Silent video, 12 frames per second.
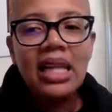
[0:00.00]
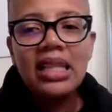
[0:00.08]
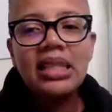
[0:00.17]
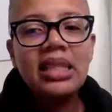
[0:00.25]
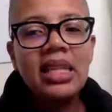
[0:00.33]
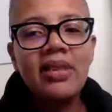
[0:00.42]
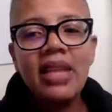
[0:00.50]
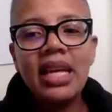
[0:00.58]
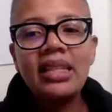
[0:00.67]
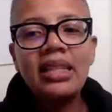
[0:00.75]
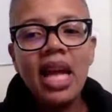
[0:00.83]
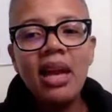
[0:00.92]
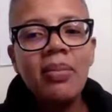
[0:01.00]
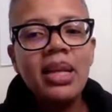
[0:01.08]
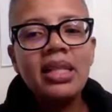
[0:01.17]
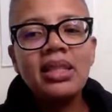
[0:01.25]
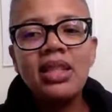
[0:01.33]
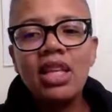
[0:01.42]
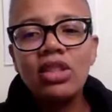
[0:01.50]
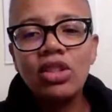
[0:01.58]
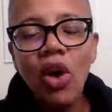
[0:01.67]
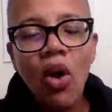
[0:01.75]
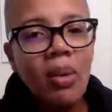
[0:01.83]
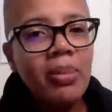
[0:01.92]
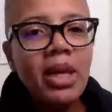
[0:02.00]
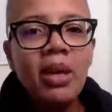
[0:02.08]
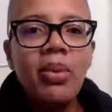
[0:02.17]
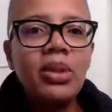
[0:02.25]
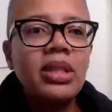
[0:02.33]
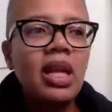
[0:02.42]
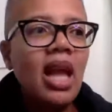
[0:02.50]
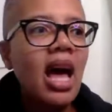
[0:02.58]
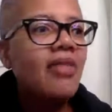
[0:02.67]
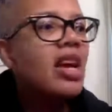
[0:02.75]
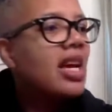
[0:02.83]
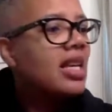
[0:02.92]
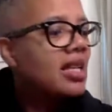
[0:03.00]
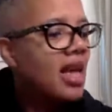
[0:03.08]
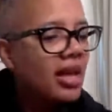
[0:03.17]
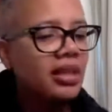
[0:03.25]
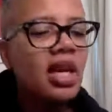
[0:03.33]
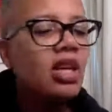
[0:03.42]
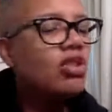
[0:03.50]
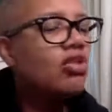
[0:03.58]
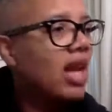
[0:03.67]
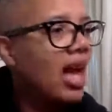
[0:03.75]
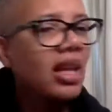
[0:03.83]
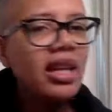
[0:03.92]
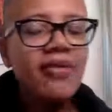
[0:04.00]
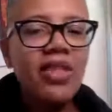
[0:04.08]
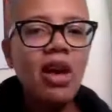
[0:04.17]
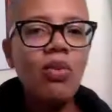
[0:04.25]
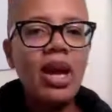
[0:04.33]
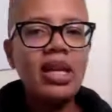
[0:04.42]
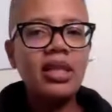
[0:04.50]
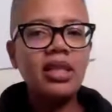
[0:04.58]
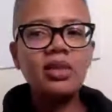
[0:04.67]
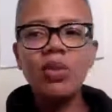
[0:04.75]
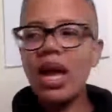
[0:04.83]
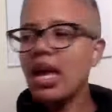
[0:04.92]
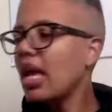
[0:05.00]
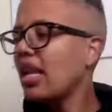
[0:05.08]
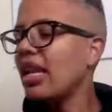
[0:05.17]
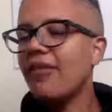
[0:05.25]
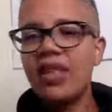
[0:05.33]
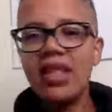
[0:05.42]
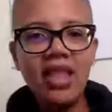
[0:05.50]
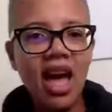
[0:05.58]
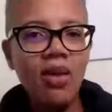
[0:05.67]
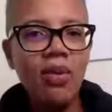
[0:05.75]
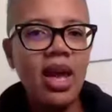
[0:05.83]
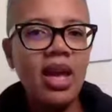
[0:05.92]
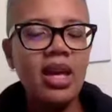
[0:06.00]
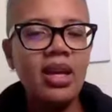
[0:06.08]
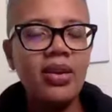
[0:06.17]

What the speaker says: Steve. That statement is so applicable to life. Yes, you can't lift that weight this way, lift it that way.